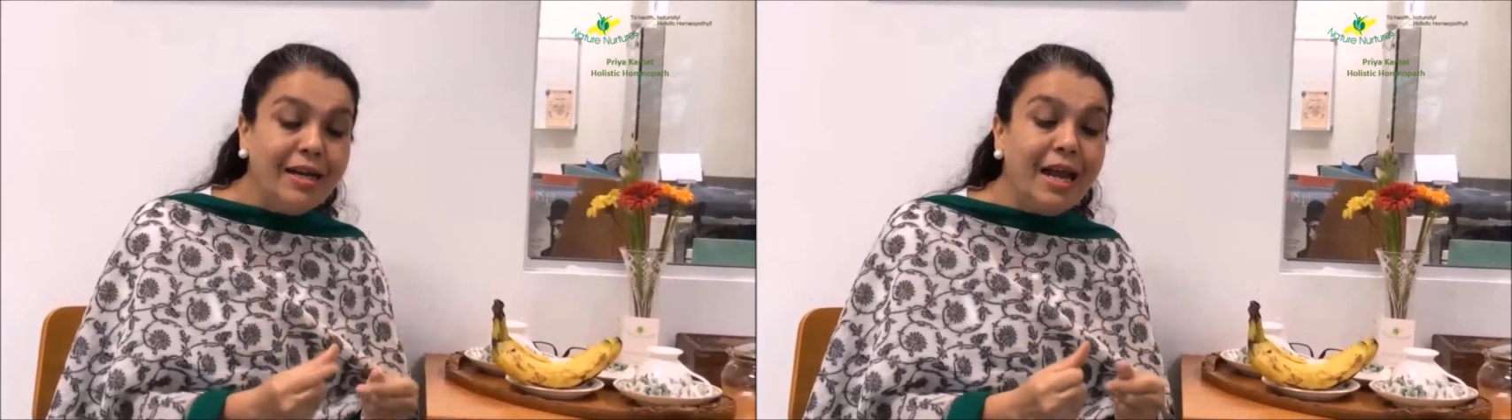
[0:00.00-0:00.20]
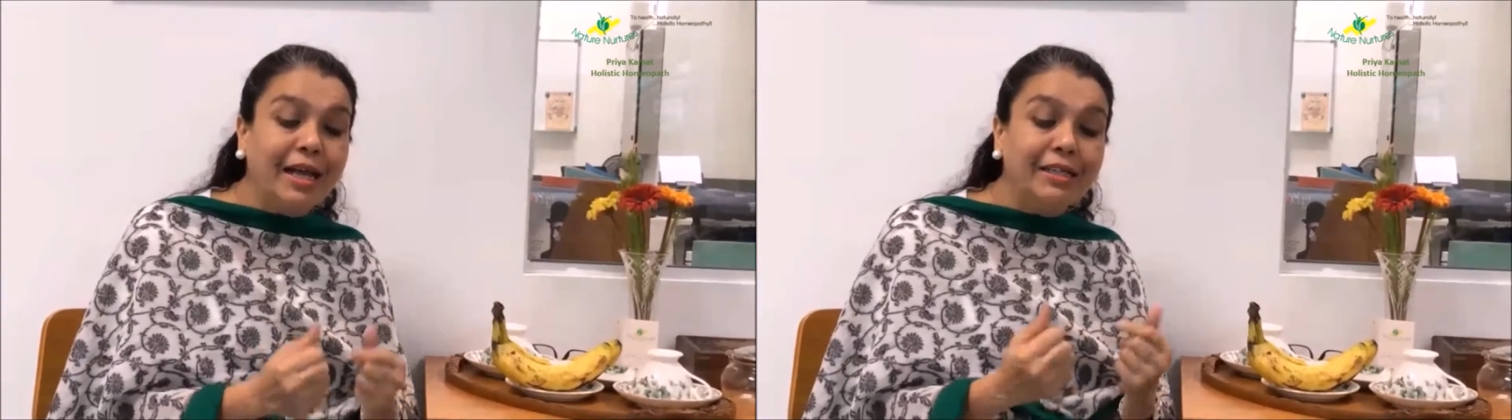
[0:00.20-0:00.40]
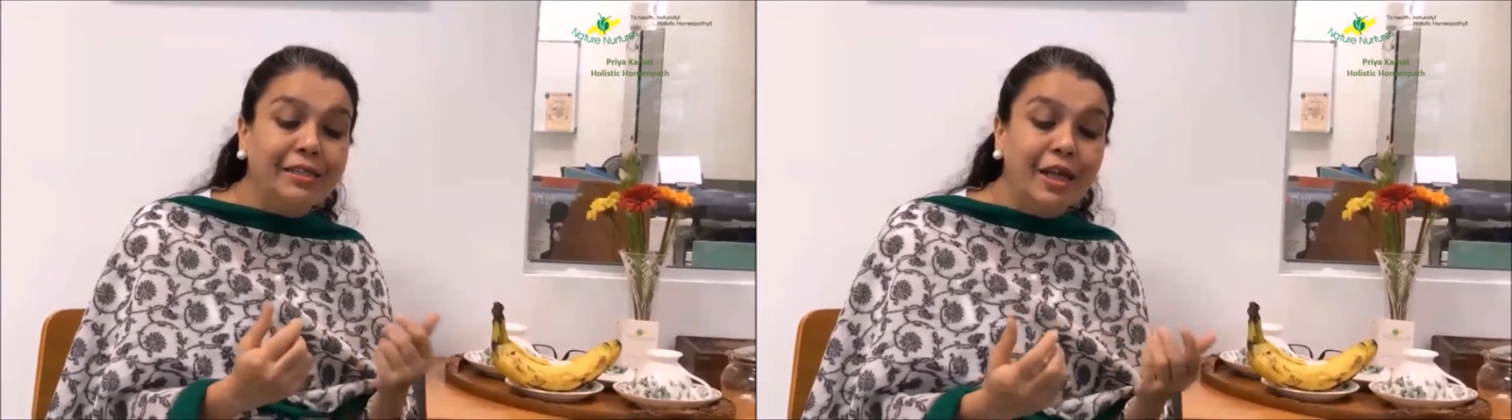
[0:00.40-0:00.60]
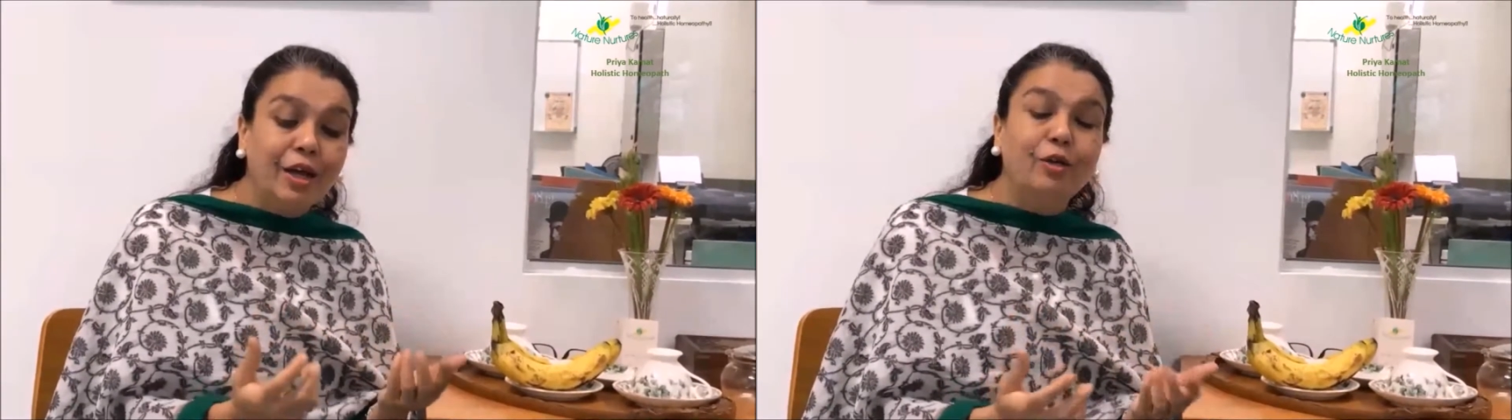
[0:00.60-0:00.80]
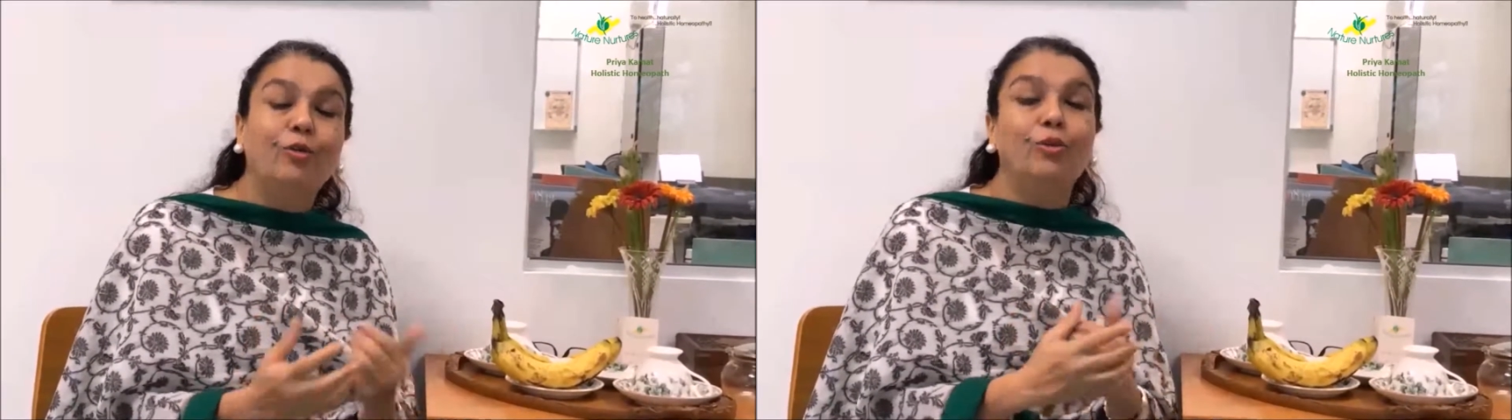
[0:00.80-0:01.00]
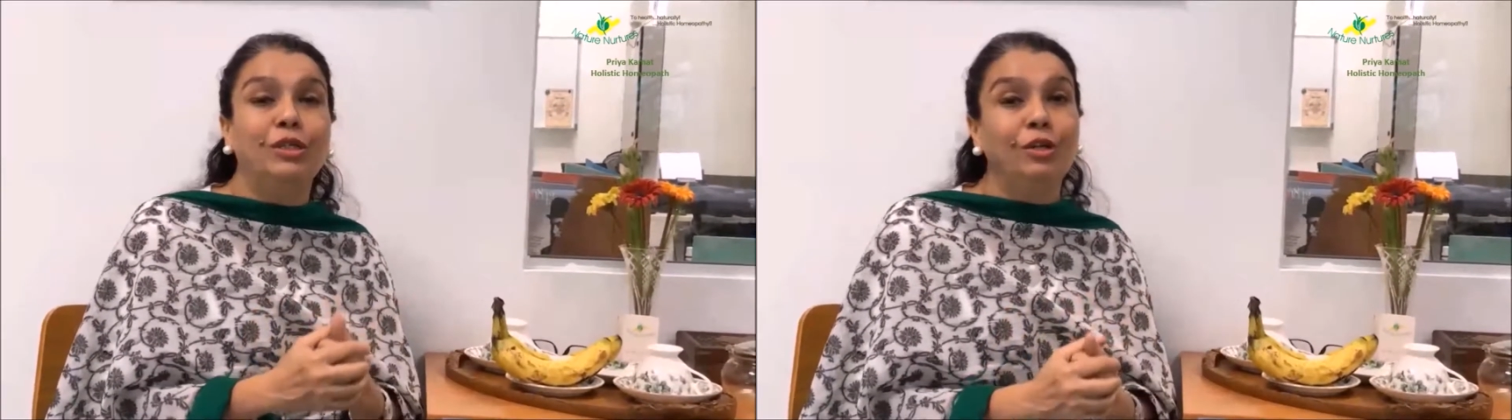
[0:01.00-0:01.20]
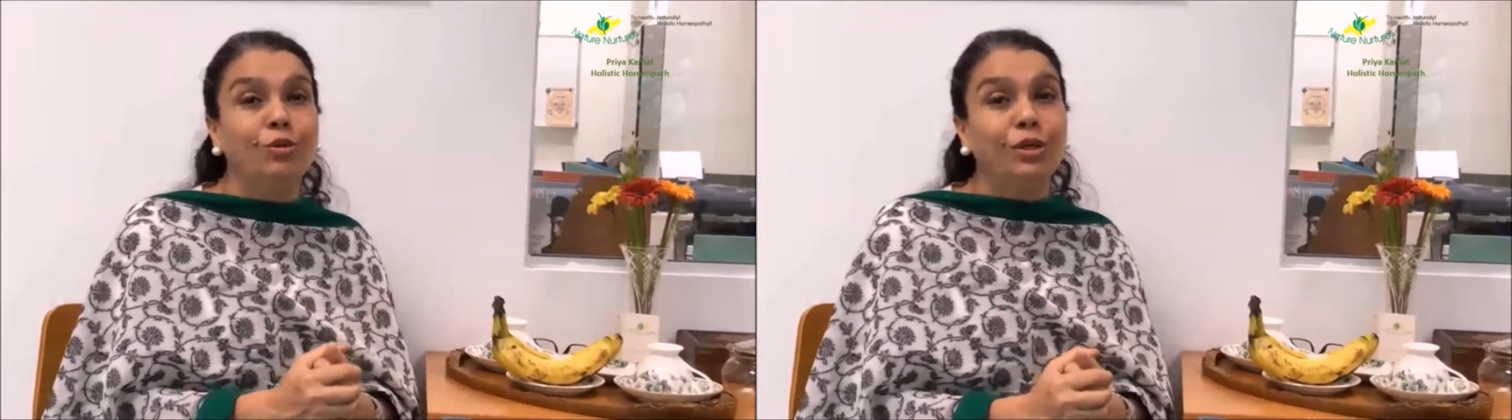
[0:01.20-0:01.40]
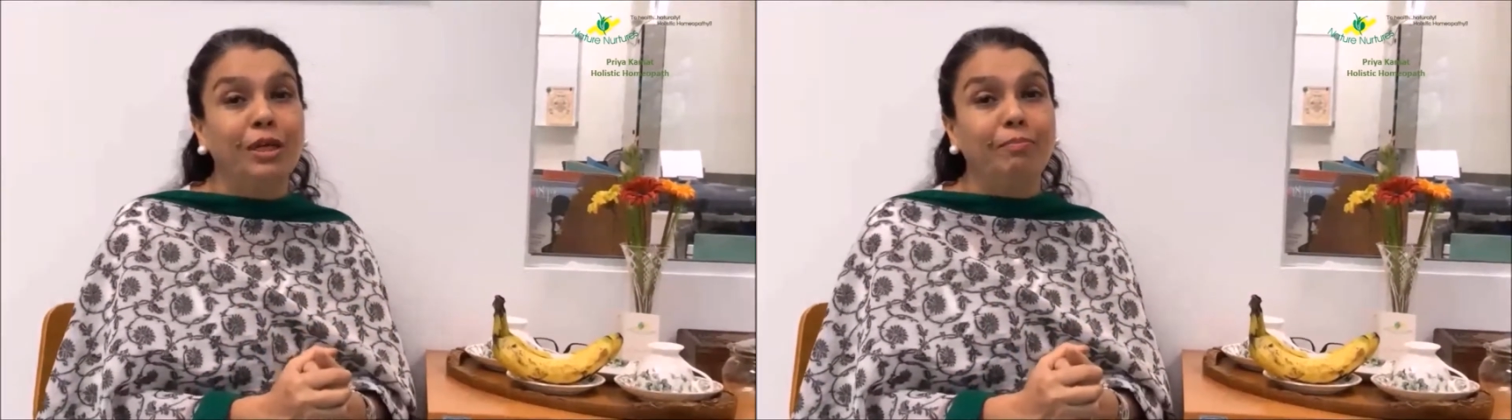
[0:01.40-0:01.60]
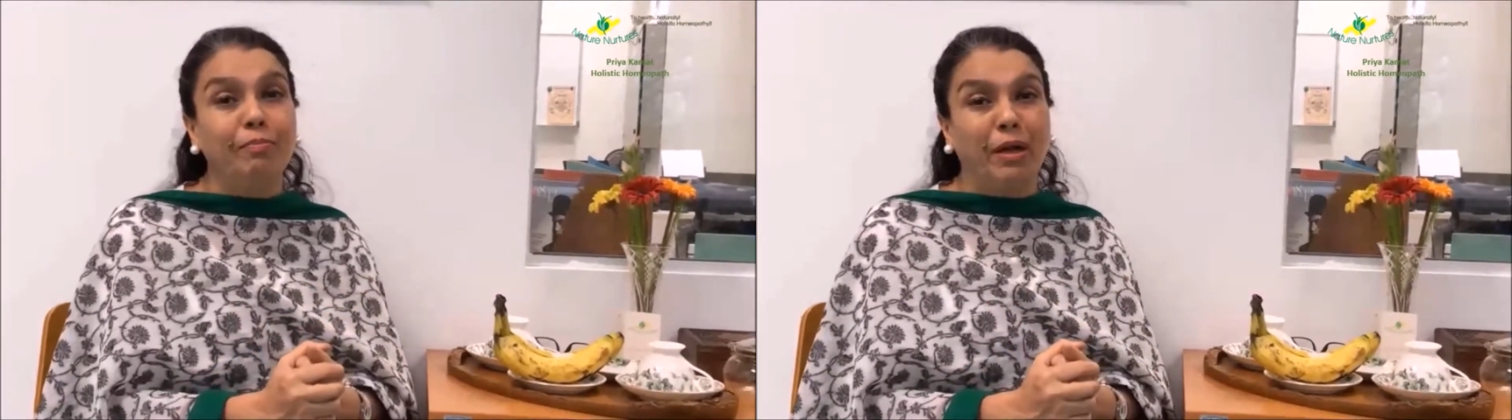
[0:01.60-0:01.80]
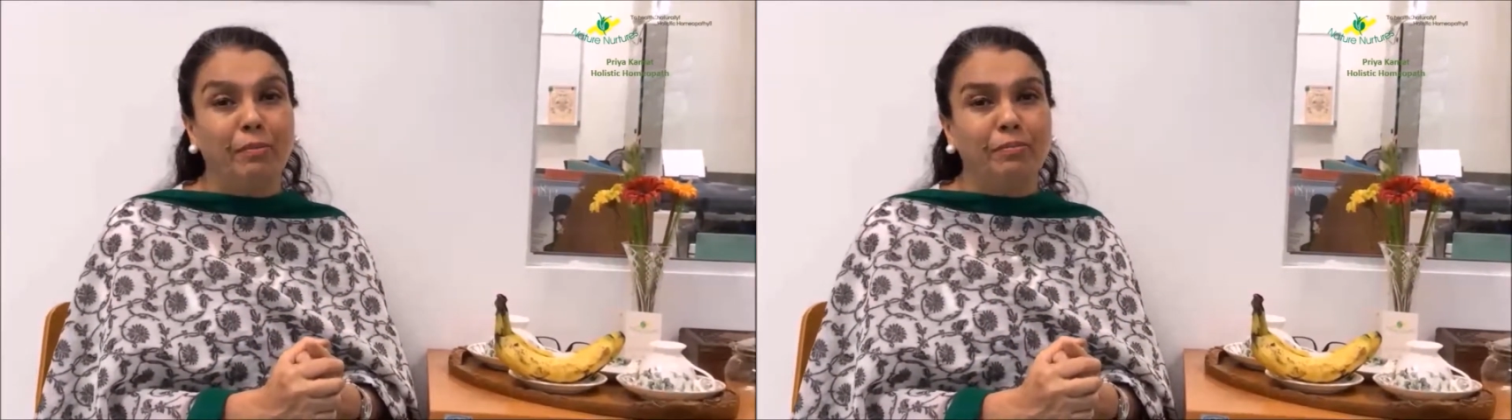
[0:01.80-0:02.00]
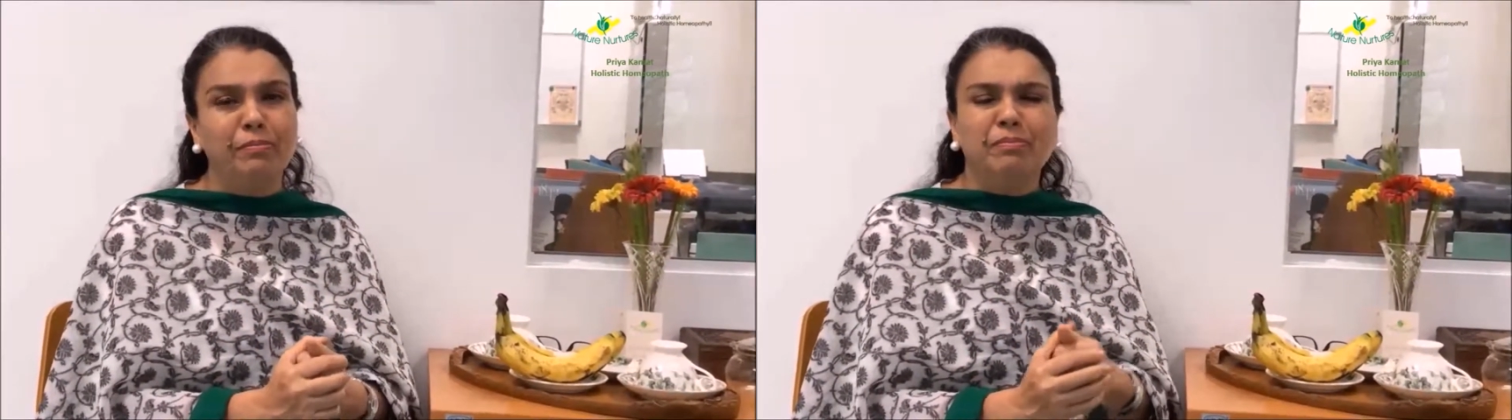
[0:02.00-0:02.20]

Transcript: nice golden looking pulp,